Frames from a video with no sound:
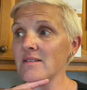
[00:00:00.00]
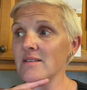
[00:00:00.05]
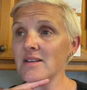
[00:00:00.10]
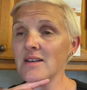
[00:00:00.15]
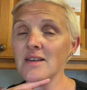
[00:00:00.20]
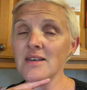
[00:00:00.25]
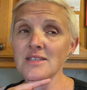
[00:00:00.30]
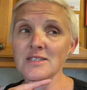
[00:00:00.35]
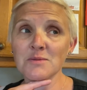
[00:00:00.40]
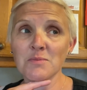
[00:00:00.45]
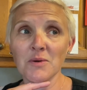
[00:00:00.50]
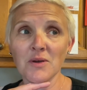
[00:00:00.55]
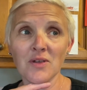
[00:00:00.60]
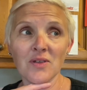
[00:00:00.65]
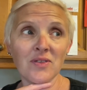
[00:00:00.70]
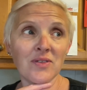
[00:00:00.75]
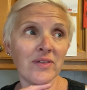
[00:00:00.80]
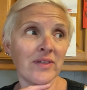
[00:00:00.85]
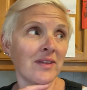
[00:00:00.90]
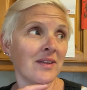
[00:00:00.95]

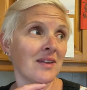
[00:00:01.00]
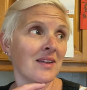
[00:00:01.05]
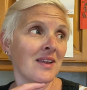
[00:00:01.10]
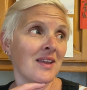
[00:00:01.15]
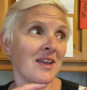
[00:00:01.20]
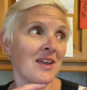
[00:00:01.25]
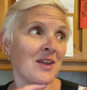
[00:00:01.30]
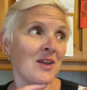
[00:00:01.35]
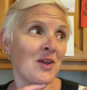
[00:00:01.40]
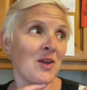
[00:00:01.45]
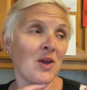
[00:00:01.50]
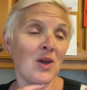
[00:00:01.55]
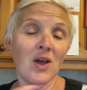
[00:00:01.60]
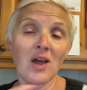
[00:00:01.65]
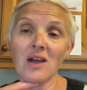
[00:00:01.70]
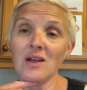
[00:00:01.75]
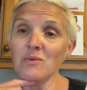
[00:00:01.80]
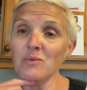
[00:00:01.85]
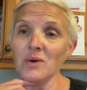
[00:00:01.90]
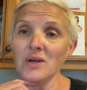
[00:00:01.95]
Elizabeth,
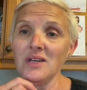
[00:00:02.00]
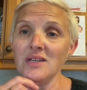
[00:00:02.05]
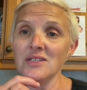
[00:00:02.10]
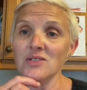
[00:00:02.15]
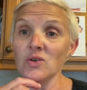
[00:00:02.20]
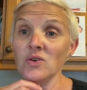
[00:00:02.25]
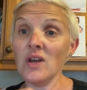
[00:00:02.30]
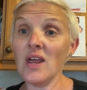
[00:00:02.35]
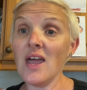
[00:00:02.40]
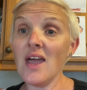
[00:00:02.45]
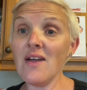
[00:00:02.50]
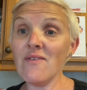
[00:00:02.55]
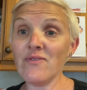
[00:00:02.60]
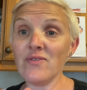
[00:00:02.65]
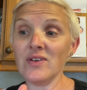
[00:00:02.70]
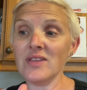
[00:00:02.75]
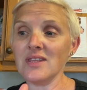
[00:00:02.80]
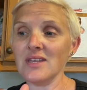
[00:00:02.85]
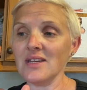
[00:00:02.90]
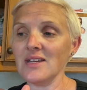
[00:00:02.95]
I weaned on
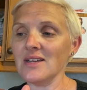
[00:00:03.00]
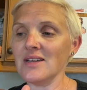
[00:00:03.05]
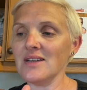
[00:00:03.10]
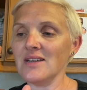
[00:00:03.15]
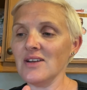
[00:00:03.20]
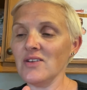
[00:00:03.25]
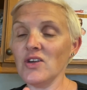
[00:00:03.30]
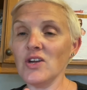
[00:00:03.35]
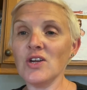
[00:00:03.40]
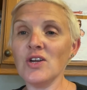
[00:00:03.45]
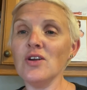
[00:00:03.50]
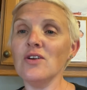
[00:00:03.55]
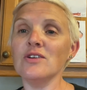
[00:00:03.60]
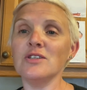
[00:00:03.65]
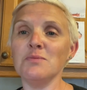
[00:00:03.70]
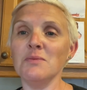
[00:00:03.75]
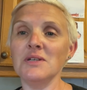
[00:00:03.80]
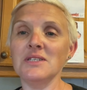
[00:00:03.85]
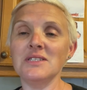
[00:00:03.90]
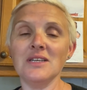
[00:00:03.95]
everything I
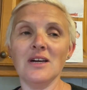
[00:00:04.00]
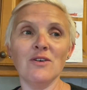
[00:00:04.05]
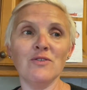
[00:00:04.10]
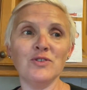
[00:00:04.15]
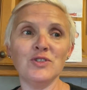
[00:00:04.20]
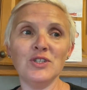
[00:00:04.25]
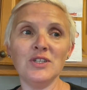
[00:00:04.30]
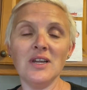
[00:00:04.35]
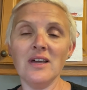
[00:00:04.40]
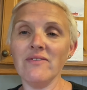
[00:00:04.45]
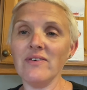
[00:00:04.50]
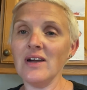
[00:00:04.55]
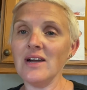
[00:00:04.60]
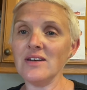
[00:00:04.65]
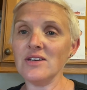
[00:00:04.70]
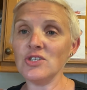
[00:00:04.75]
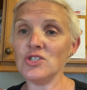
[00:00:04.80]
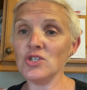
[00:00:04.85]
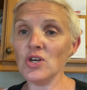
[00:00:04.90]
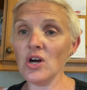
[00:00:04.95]
cooked myself. She never
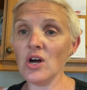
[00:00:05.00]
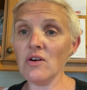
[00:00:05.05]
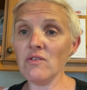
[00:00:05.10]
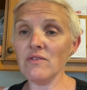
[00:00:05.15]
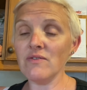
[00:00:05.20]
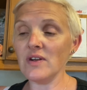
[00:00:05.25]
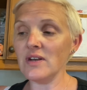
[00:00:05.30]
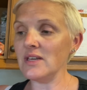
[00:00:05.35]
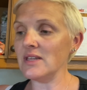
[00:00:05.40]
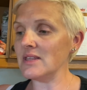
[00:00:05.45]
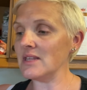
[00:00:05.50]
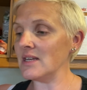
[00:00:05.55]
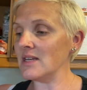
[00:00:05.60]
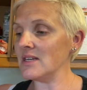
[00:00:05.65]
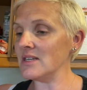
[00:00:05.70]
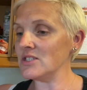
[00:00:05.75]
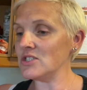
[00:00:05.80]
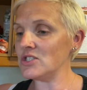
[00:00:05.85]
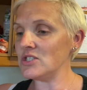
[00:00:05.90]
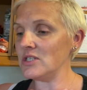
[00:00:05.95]
had a jar of
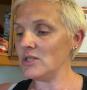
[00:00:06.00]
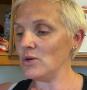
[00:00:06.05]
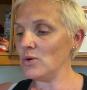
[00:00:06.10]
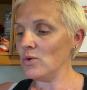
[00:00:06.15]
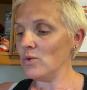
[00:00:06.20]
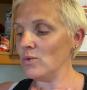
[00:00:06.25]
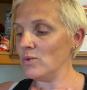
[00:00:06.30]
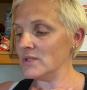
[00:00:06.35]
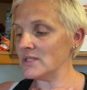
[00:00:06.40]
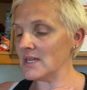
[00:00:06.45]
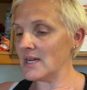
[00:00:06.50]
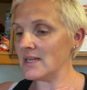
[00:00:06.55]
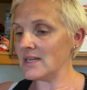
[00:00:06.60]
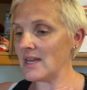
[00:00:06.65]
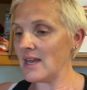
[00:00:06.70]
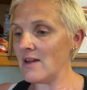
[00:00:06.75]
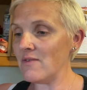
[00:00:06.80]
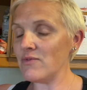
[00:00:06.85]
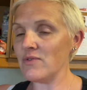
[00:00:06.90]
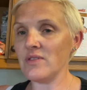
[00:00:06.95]
anything. She always had
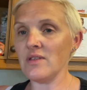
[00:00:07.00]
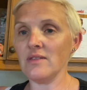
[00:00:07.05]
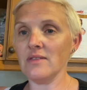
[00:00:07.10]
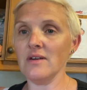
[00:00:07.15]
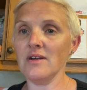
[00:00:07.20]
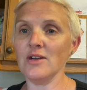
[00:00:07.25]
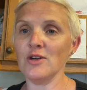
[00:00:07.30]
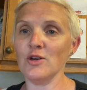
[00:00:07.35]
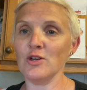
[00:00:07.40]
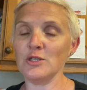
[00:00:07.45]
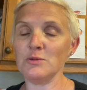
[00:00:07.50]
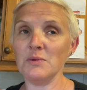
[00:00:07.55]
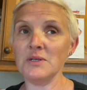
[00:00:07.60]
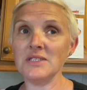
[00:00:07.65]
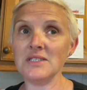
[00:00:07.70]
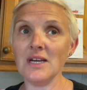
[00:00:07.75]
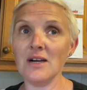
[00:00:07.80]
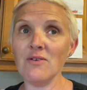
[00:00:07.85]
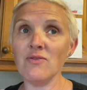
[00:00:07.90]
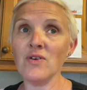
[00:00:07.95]
everything that I cooked
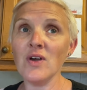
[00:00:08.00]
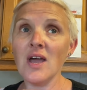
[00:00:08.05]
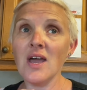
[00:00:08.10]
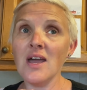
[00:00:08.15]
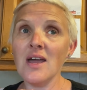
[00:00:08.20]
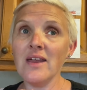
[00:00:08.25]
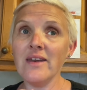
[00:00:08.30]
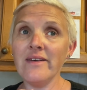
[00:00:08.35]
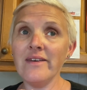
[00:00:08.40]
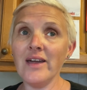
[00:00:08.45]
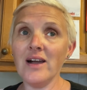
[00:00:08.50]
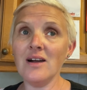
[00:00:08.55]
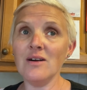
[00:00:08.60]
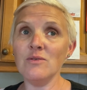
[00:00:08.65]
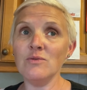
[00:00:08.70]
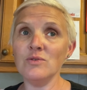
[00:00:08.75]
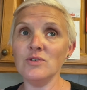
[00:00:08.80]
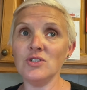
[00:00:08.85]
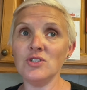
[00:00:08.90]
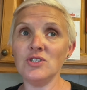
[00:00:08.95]
myself.
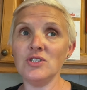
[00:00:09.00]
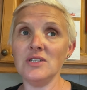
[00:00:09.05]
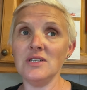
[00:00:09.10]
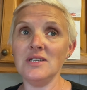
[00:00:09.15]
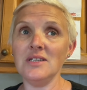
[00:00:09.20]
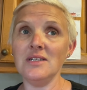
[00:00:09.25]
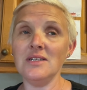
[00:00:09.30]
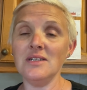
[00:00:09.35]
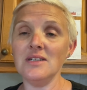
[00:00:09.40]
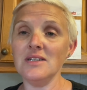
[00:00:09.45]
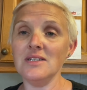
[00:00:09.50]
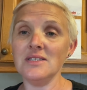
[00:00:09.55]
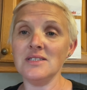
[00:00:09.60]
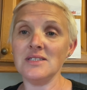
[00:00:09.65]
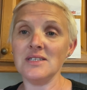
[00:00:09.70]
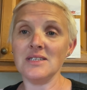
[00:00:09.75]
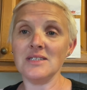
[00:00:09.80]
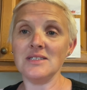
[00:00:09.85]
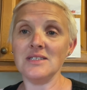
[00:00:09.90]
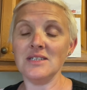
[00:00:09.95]
Now she is
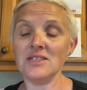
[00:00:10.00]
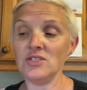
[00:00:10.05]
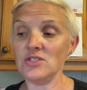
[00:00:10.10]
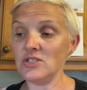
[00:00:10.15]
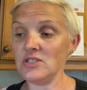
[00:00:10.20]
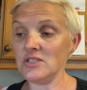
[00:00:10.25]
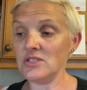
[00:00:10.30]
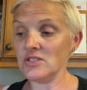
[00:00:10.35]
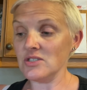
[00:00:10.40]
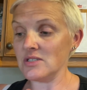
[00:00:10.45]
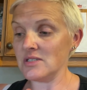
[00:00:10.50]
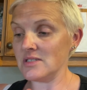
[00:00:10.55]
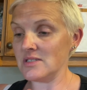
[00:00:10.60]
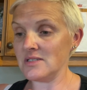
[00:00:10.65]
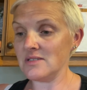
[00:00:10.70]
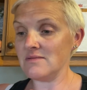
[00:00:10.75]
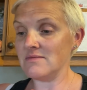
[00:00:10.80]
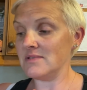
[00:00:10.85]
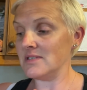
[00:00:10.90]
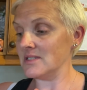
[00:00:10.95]
16, she
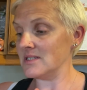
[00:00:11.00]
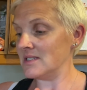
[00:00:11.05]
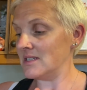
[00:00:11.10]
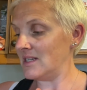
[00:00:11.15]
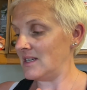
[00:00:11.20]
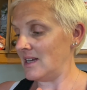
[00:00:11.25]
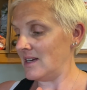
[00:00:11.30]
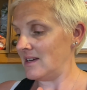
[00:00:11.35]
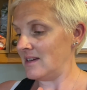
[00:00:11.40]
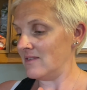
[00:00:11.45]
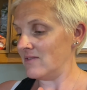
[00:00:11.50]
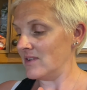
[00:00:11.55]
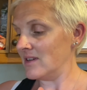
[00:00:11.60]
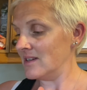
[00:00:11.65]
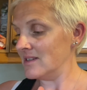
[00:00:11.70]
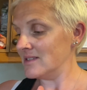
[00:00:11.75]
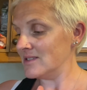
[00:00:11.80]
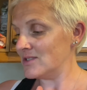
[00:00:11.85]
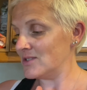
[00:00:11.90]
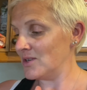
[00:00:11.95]
just doesn't eat any of
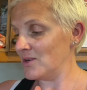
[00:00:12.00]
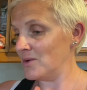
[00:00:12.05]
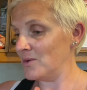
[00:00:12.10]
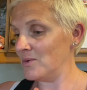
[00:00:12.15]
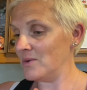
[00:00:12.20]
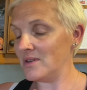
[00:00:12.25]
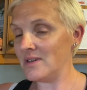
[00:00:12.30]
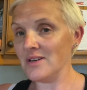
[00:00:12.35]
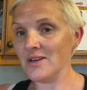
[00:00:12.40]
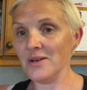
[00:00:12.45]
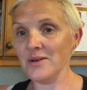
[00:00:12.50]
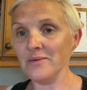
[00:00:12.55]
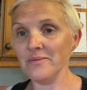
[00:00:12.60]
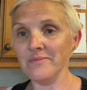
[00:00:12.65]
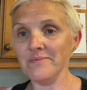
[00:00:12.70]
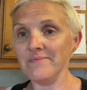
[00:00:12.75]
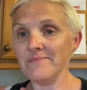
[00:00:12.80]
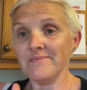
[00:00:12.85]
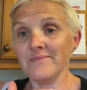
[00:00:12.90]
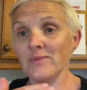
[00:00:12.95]
it. So, you
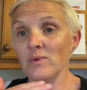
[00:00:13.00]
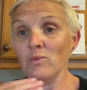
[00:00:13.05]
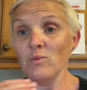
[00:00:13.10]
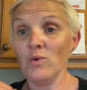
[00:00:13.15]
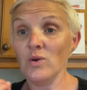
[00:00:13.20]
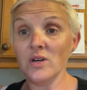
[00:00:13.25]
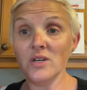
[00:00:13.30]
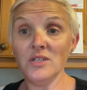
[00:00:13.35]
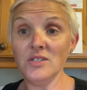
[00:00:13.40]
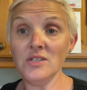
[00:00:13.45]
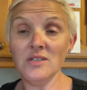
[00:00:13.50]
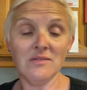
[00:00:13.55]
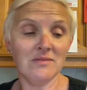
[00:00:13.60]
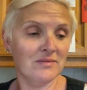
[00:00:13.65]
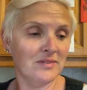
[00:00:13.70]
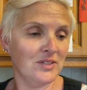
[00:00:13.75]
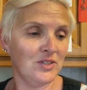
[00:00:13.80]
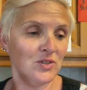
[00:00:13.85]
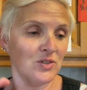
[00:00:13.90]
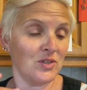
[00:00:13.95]
know, what can you do?
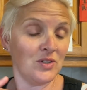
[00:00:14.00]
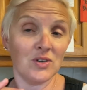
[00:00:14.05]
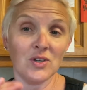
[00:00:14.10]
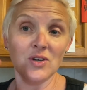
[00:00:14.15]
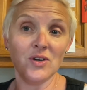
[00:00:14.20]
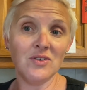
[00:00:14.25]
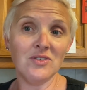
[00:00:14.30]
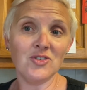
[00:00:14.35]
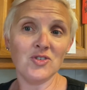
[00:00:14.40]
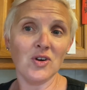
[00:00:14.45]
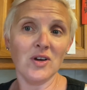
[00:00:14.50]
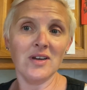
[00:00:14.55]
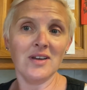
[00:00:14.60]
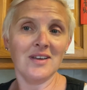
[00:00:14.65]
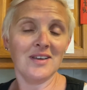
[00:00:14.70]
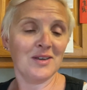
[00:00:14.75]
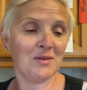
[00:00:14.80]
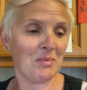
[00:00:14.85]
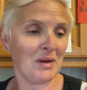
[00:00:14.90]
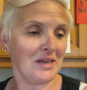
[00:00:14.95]
You can only try
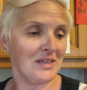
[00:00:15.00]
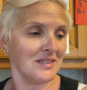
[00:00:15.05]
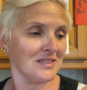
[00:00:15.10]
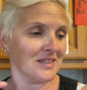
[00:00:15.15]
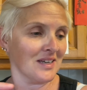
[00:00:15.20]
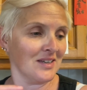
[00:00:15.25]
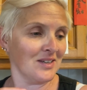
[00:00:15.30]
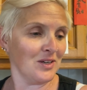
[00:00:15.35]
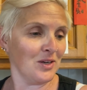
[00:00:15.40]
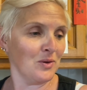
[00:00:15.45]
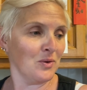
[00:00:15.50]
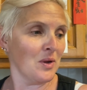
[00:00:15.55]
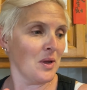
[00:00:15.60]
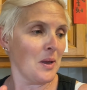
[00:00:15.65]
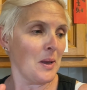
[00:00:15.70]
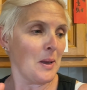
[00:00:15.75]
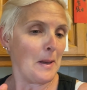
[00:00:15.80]
your best, can't you?